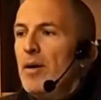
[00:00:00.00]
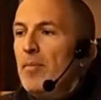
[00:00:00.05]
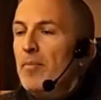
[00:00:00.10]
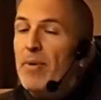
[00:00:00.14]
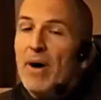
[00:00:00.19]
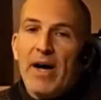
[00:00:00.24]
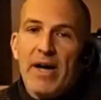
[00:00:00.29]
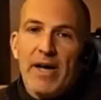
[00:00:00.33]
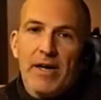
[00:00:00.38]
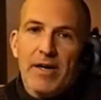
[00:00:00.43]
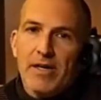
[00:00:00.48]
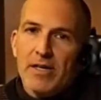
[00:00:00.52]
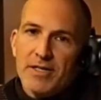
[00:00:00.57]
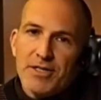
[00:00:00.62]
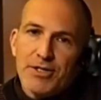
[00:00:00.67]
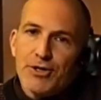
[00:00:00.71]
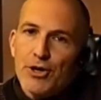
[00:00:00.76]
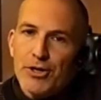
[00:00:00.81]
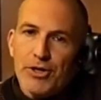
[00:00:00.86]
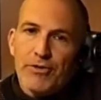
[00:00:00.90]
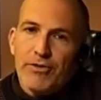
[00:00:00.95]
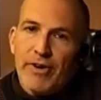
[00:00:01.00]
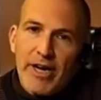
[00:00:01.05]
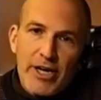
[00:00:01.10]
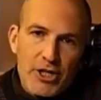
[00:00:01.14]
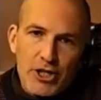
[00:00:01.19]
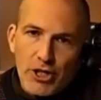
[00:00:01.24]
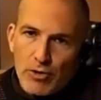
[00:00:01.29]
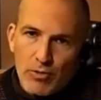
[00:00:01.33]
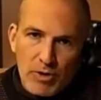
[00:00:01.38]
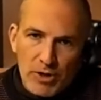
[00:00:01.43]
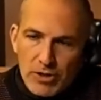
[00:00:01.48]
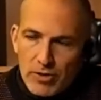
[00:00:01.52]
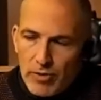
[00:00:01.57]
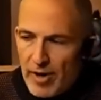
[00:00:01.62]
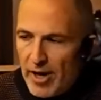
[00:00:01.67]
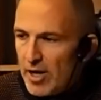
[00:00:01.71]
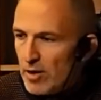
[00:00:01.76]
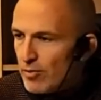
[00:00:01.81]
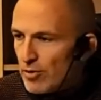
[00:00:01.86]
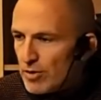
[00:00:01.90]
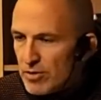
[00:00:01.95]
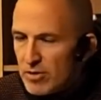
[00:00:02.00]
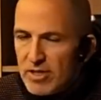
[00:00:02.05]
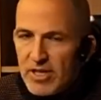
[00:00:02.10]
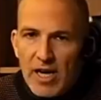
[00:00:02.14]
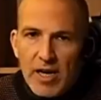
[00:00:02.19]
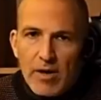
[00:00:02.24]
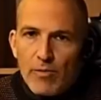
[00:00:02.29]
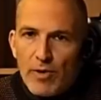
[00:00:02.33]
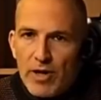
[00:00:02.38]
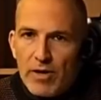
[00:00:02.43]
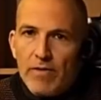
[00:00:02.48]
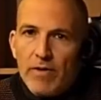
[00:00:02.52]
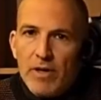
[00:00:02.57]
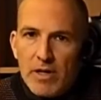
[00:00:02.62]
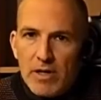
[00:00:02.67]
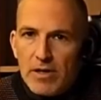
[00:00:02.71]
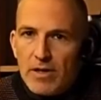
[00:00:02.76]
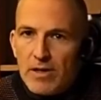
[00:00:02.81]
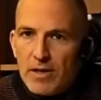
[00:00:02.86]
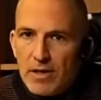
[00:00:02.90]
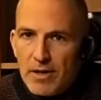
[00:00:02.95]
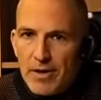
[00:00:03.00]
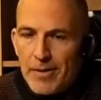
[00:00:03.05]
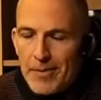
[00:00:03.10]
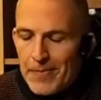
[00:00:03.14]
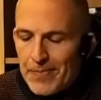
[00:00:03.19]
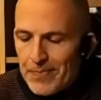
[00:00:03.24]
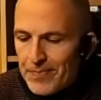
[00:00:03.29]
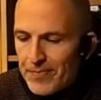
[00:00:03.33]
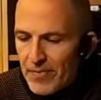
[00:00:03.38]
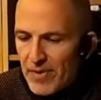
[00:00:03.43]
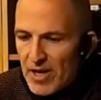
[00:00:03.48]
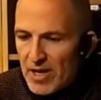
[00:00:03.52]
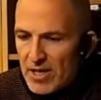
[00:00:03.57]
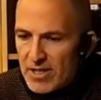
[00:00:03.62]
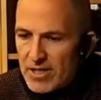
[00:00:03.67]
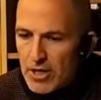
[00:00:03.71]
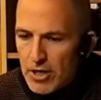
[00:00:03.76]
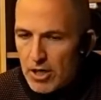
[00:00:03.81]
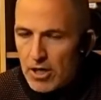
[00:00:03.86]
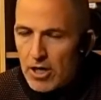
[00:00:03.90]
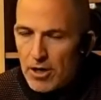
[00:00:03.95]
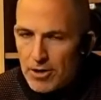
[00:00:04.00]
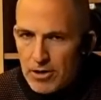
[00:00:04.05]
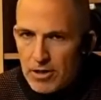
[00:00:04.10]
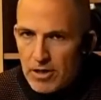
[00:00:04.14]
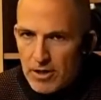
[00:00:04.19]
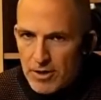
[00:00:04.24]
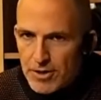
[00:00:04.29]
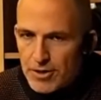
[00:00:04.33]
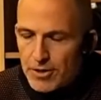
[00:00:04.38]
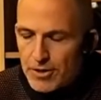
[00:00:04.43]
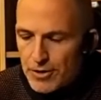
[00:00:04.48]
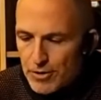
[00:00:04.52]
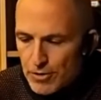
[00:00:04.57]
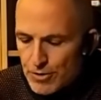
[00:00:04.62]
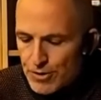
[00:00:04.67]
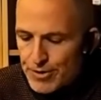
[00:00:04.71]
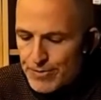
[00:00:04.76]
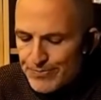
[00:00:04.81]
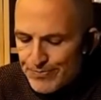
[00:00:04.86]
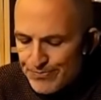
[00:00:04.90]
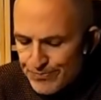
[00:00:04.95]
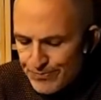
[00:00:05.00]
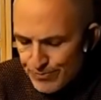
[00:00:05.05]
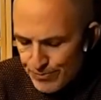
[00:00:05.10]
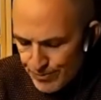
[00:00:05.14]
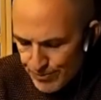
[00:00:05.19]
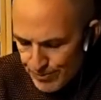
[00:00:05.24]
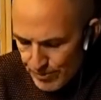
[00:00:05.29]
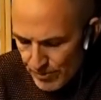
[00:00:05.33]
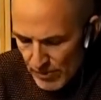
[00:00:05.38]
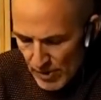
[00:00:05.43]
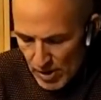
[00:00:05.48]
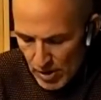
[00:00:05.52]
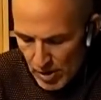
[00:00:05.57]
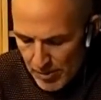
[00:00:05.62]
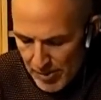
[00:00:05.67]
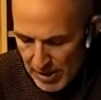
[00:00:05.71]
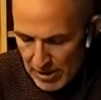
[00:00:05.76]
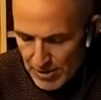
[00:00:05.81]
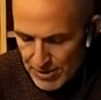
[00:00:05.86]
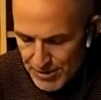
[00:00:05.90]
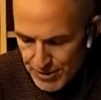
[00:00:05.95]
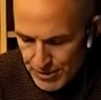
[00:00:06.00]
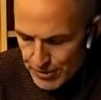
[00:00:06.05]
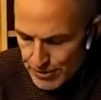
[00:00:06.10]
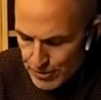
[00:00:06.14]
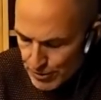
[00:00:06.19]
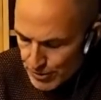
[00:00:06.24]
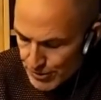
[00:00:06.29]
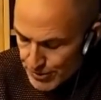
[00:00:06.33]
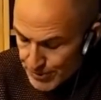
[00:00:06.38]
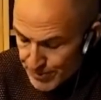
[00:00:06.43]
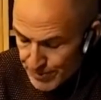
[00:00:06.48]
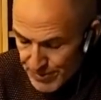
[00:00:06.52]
by a certain ratio, 1:8, 1:10, whatever set of counterlungs you use or bellows you use.